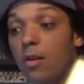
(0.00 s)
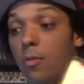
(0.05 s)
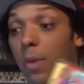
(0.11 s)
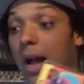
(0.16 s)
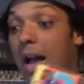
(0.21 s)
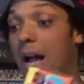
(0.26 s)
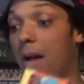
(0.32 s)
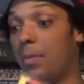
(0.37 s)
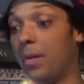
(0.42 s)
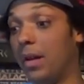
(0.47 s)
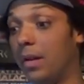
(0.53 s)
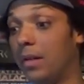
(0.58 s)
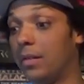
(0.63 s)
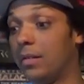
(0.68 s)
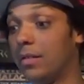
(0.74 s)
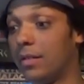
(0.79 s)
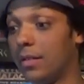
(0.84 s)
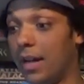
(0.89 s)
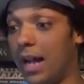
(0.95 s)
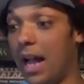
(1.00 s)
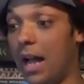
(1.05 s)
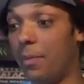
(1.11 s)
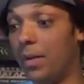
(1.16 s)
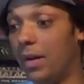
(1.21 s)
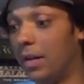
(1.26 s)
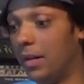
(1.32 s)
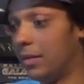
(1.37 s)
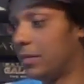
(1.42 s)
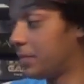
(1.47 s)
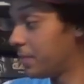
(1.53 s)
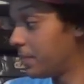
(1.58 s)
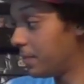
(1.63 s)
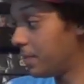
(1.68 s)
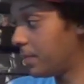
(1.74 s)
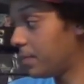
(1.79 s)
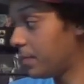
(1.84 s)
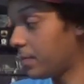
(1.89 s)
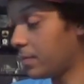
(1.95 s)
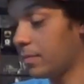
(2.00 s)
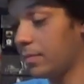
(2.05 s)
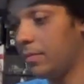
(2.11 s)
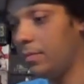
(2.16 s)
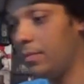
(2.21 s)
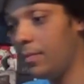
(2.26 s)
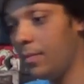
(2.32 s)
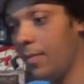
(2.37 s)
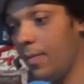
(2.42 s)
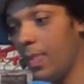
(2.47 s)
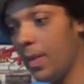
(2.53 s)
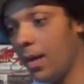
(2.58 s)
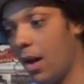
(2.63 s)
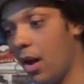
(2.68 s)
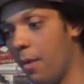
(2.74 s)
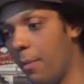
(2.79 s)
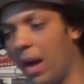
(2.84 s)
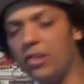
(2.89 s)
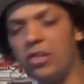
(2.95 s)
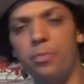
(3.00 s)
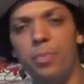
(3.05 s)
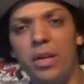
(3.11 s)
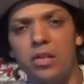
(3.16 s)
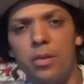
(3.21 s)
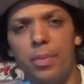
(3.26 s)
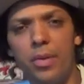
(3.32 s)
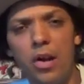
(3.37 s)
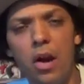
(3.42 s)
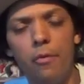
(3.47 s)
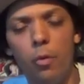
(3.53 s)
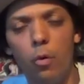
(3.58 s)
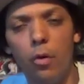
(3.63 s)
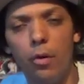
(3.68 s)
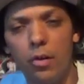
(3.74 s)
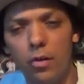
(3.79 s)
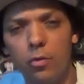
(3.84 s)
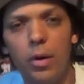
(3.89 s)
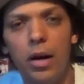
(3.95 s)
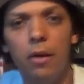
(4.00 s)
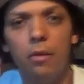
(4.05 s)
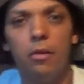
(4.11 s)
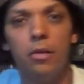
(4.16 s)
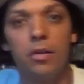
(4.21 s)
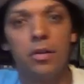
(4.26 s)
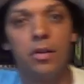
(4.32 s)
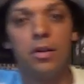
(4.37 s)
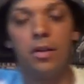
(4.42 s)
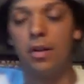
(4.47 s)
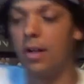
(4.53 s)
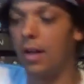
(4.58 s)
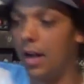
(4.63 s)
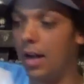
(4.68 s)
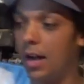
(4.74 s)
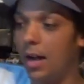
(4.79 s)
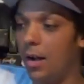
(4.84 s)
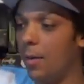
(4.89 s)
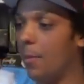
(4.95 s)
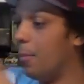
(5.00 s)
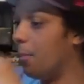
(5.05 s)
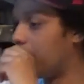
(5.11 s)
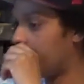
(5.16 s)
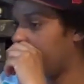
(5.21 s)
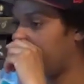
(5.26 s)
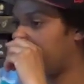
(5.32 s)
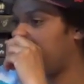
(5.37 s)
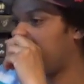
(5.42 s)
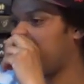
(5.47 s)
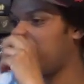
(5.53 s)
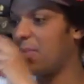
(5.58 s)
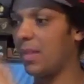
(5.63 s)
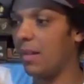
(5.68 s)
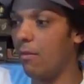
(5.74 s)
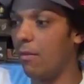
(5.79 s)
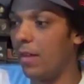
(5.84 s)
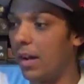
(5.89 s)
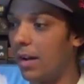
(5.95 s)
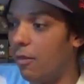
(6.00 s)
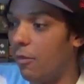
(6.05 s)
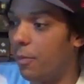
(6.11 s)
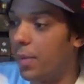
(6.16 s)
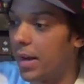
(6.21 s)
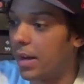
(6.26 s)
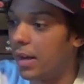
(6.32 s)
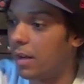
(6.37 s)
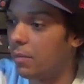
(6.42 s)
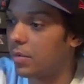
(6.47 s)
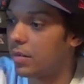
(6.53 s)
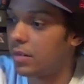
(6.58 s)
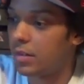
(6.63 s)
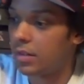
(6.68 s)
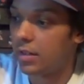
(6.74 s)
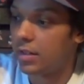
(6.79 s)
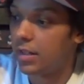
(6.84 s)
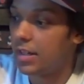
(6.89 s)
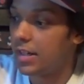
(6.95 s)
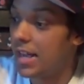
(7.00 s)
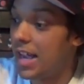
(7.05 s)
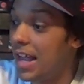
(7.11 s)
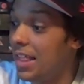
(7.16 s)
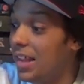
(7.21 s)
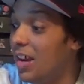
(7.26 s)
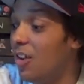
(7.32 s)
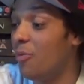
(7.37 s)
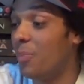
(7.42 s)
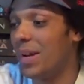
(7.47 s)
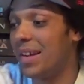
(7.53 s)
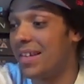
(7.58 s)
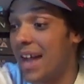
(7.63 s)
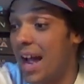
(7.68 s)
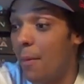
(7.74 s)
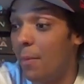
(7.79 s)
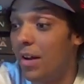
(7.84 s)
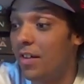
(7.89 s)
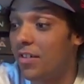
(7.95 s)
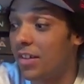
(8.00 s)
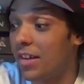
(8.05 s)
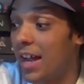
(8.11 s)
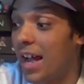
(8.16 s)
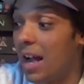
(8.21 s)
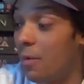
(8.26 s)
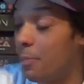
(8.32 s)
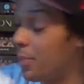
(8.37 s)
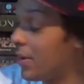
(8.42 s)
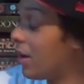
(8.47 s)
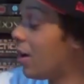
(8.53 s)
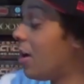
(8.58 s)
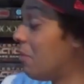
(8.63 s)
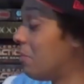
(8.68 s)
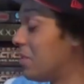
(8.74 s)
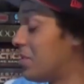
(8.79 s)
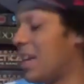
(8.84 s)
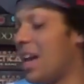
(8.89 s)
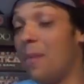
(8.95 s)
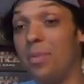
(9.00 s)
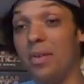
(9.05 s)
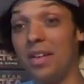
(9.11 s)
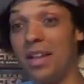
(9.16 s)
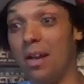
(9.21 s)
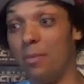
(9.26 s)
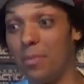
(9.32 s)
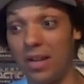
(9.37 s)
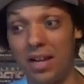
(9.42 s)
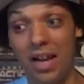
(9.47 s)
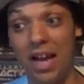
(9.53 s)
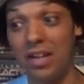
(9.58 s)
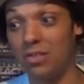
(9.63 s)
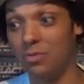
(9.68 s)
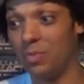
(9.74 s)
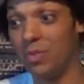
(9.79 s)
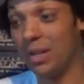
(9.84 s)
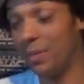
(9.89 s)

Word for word: But happy, happy. Um, I actually picked up another one as well. Um, with a load of little pickups. Yeah, they're a little bit damaged and that, but I'm just happy to get them in the collection.